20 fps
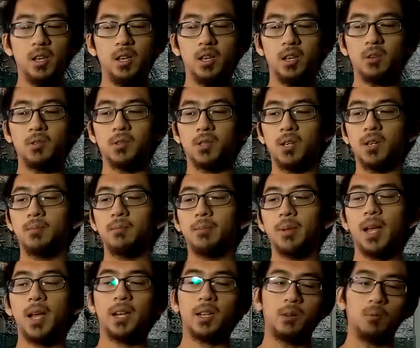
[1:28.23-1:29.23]
goes on
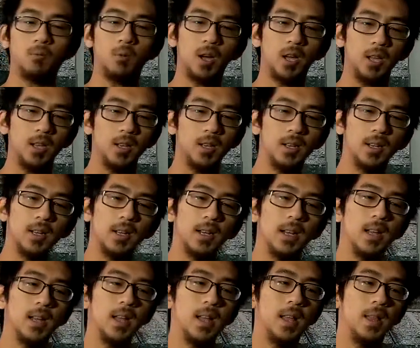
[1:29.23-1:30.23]
black and white.
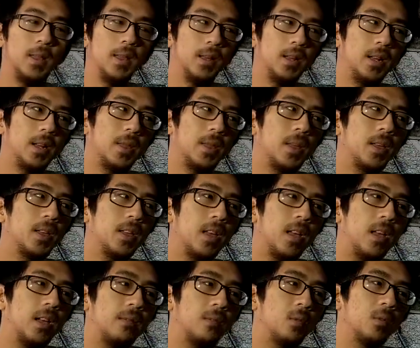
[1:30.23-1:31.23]
And then I think
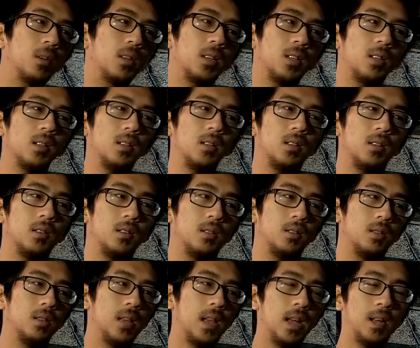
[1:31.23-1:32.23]
everyone's at
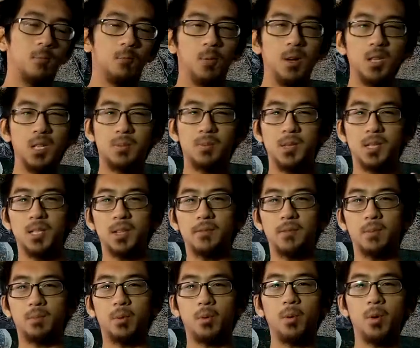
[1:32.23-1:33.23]
one
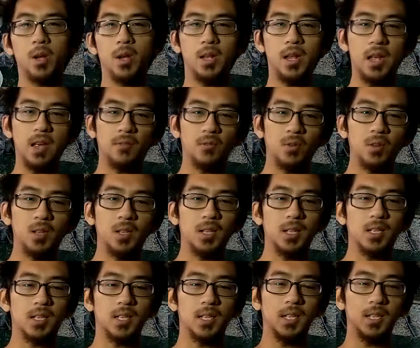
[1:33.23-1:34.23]
specific point, everyone
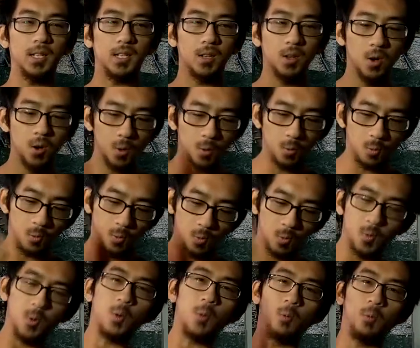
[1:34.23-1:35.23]
just says,
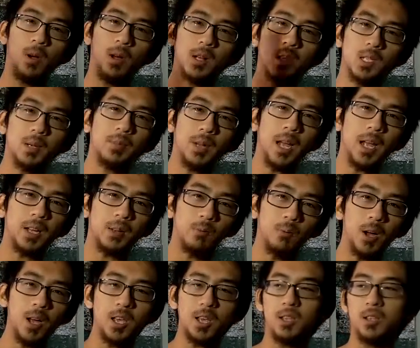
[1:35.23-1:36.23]
where's the black and
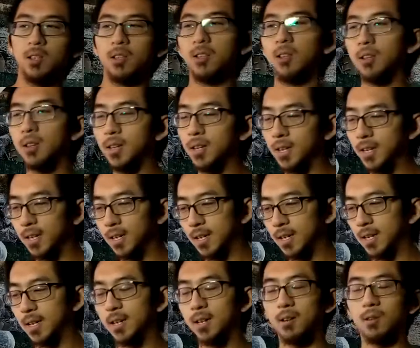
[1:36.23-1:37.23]
white?
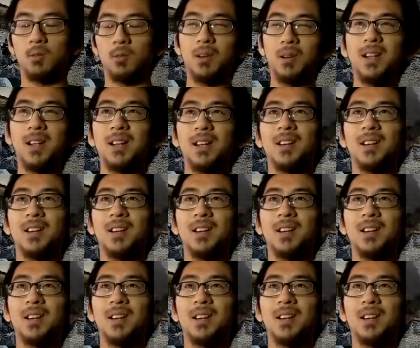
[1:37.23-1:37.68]
Or